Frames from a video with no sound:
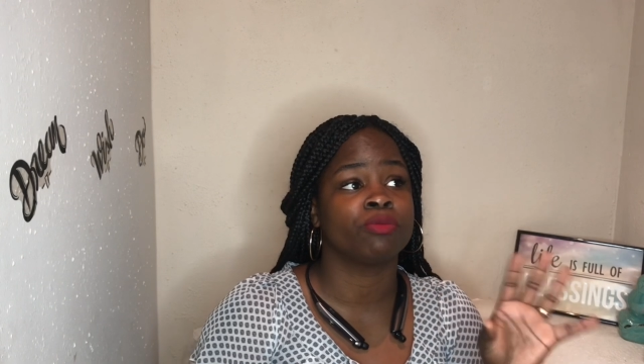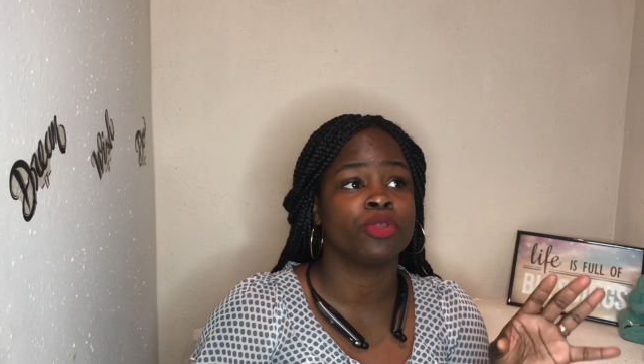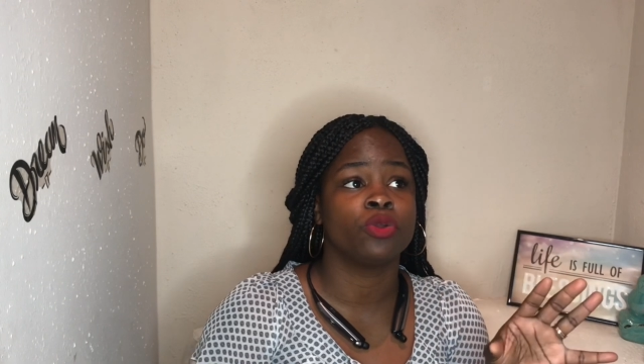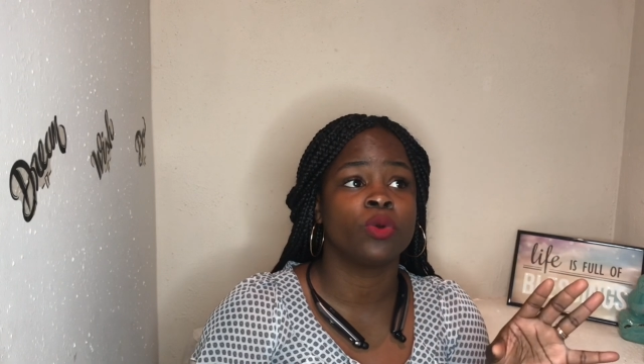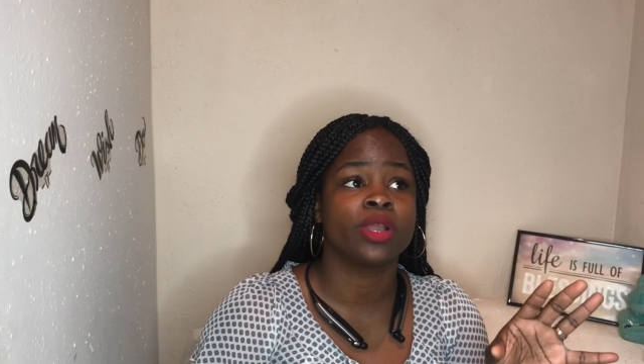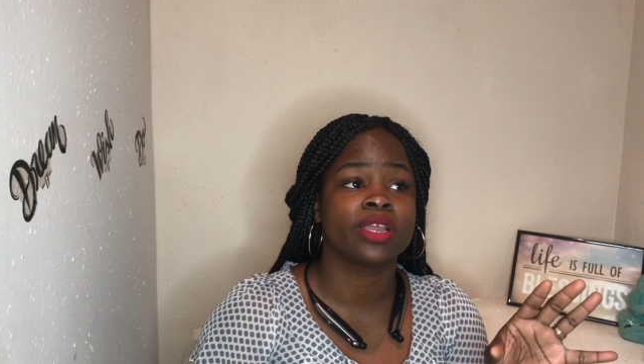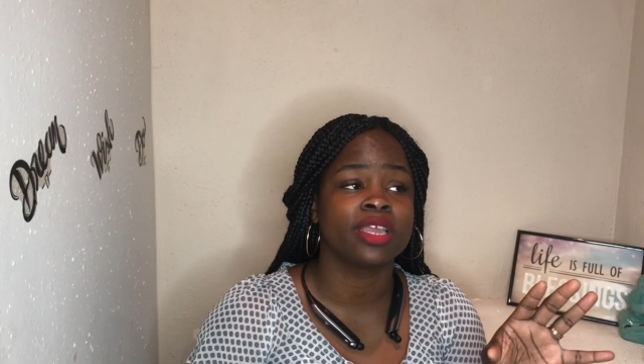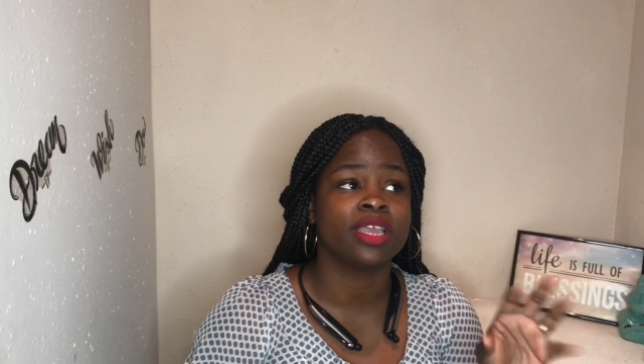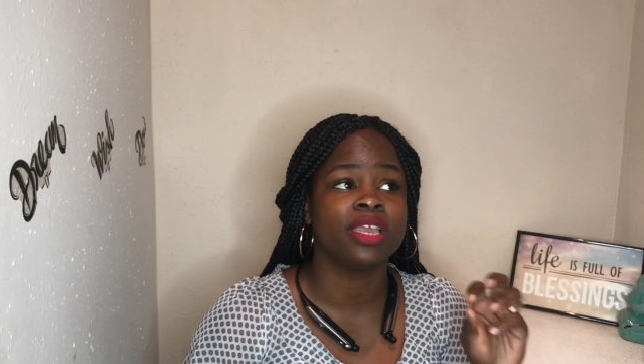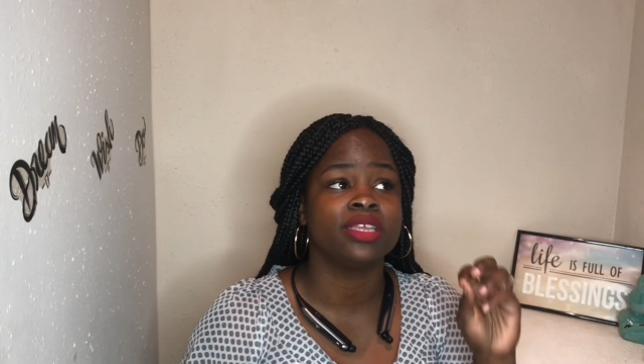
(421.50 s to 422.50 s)
from your
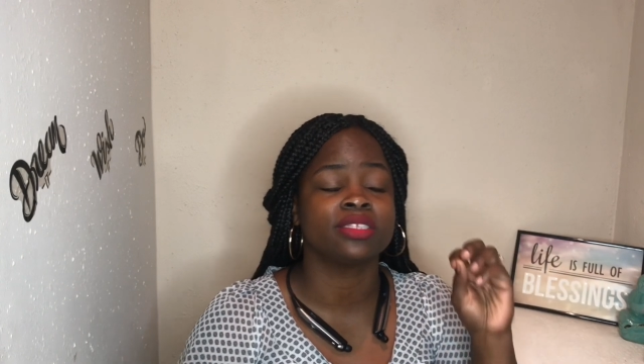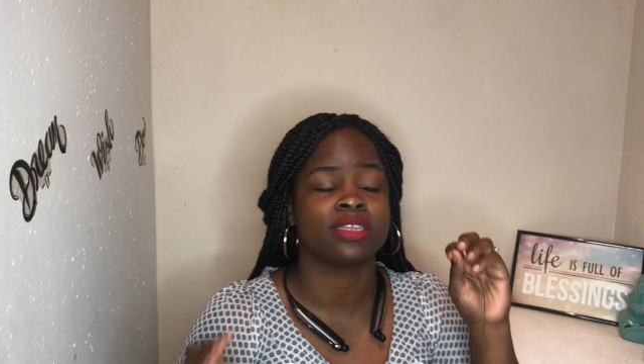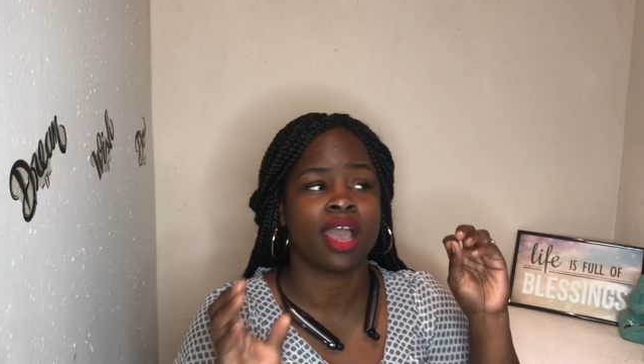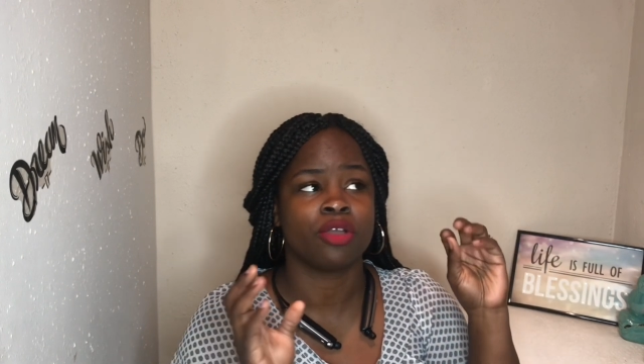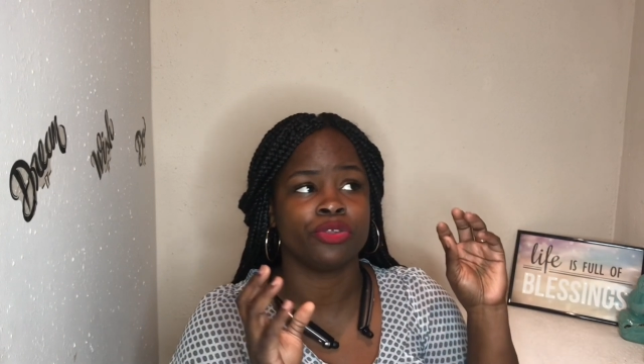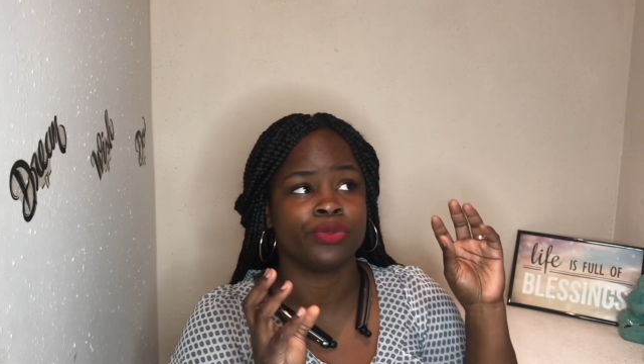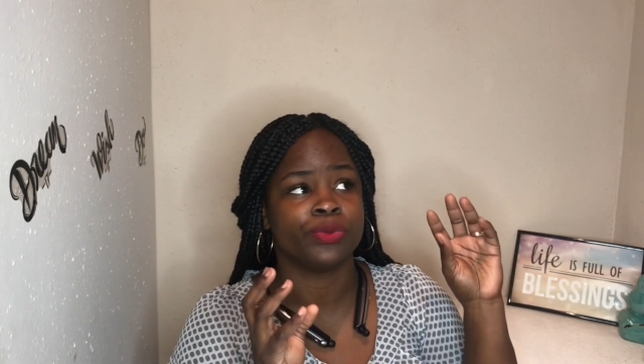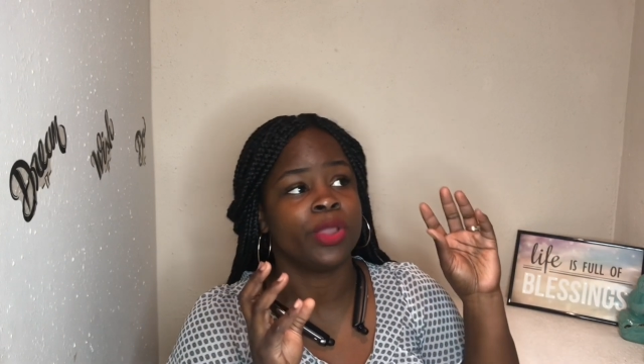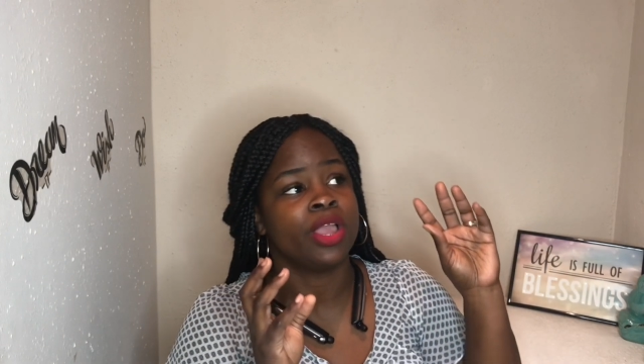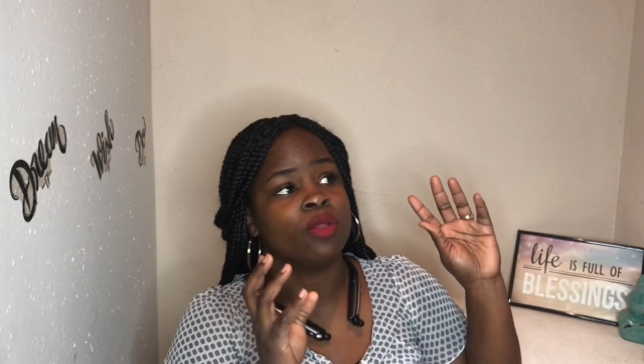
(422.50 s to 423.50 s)
kids and how you